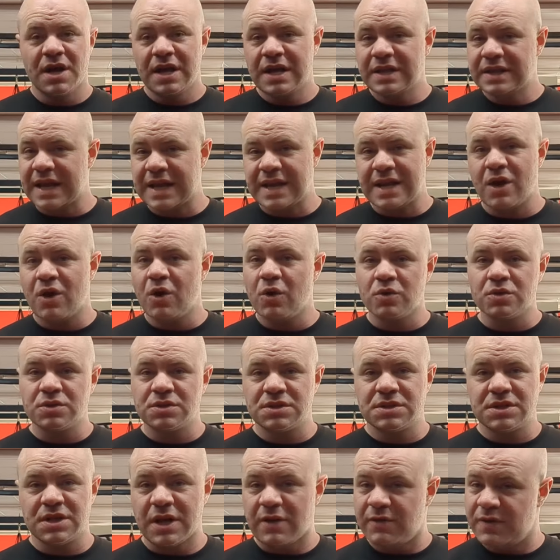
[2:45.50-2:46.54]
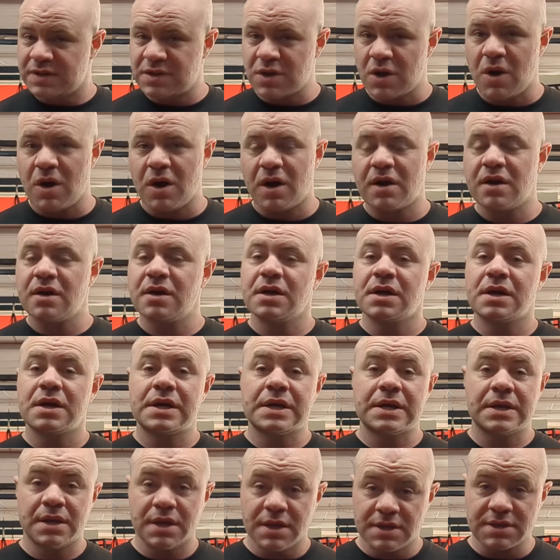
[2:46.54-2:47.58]
that nose, if it's hard,
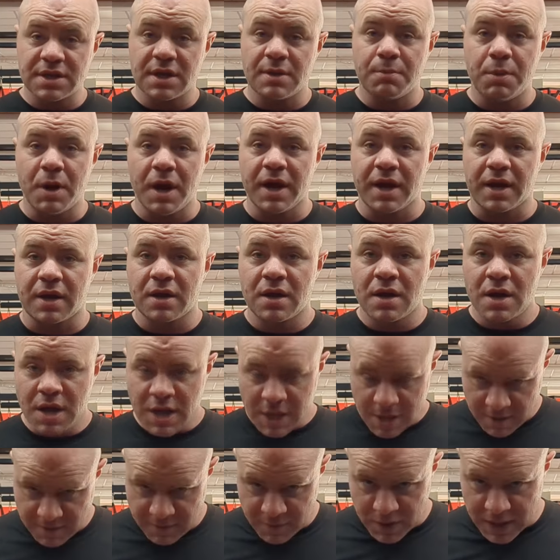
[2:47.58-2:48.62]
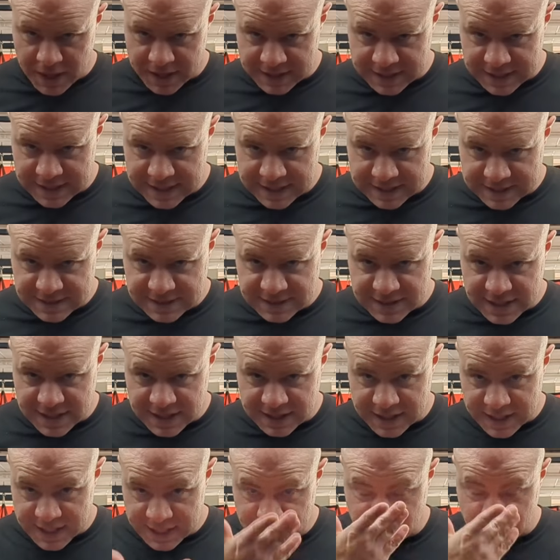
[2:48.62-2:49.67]
is gonna break. If you're like this
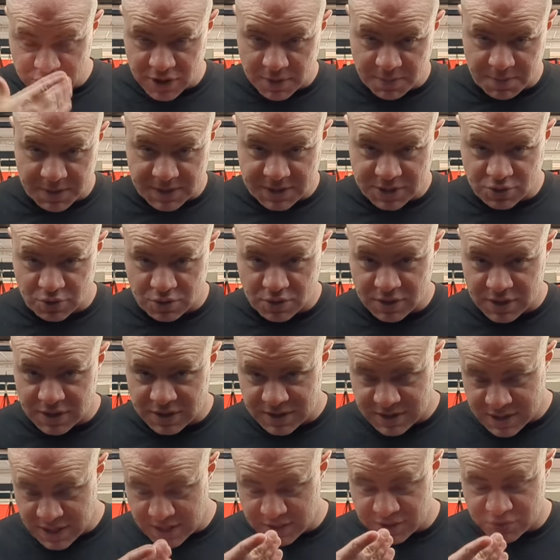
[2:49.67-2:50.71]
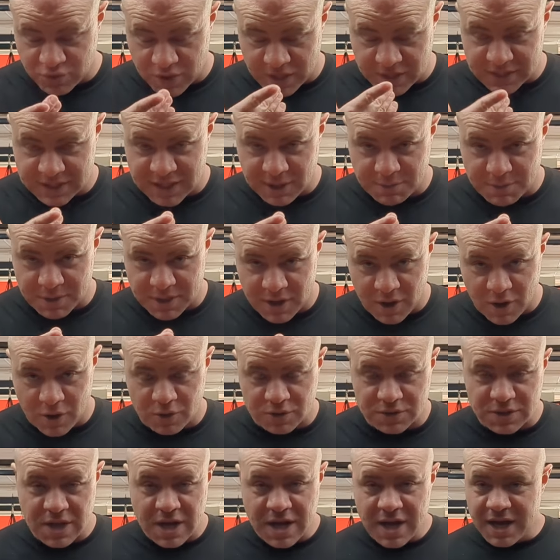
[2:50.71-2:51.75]
and they hit you tip on the straight on the tip of the
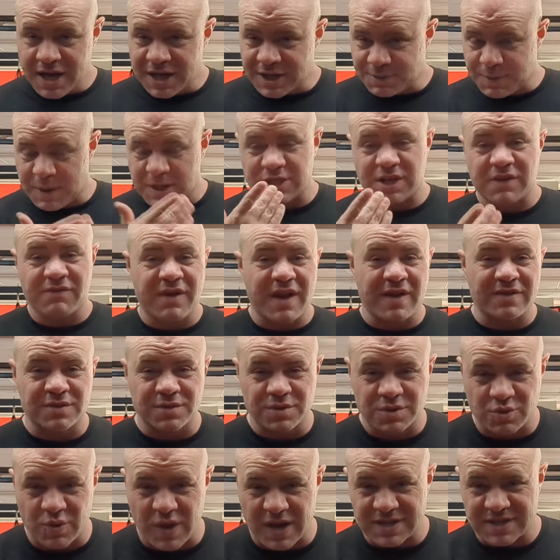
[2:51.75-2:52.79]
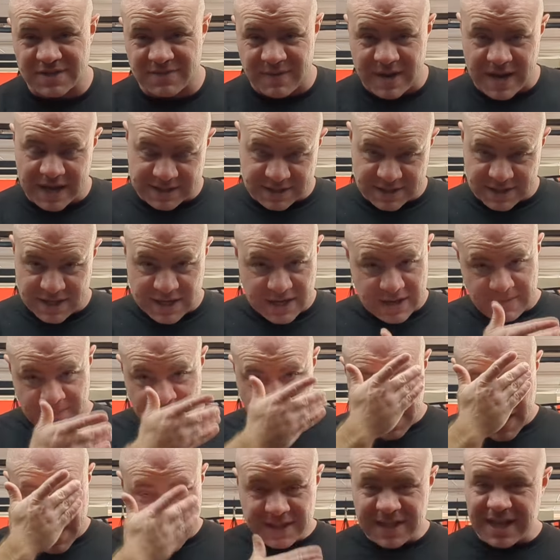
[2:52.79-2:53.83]
nose, especially if you have some sweat and some Vaseline,
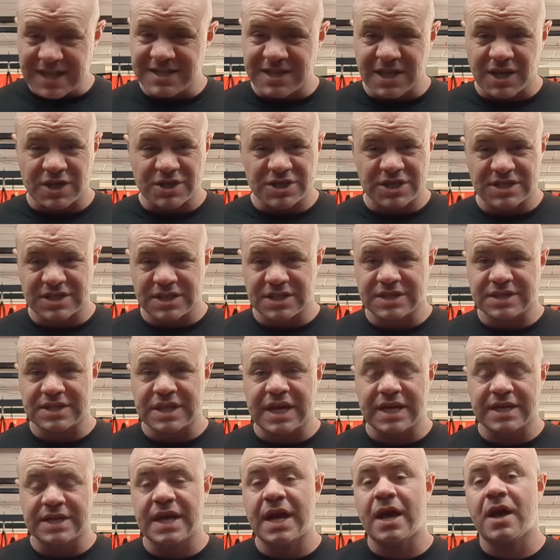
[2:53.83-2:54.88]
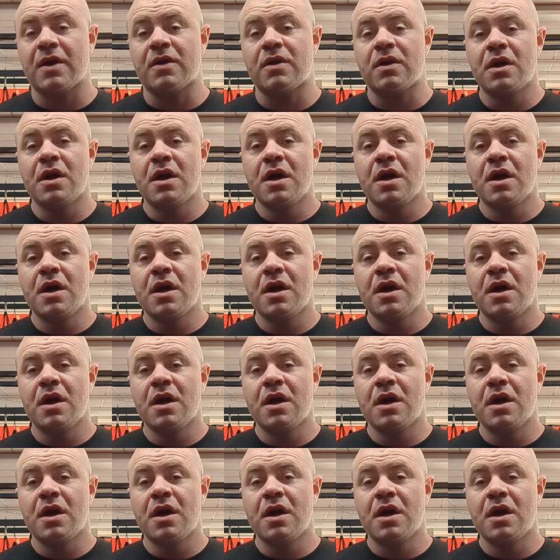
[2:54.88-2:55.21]
that sucker's just gonna slide down.